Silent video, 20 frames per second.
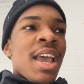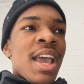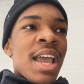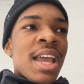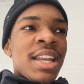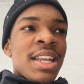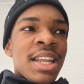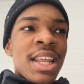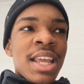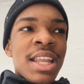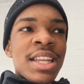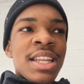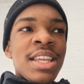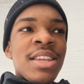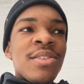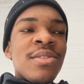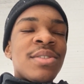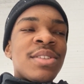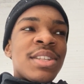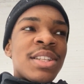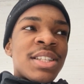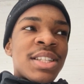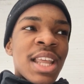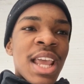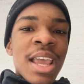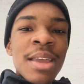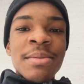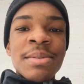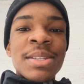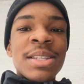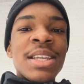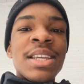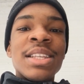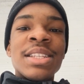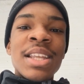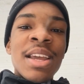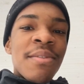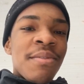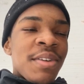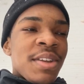and he uses the same
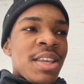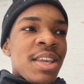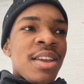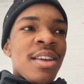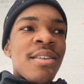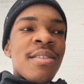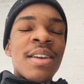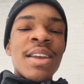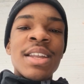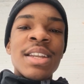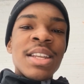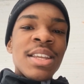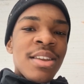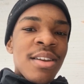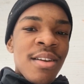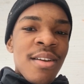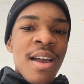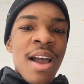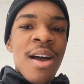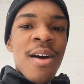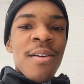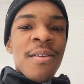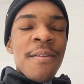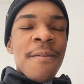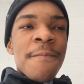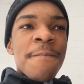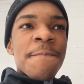seeds every year in and year out,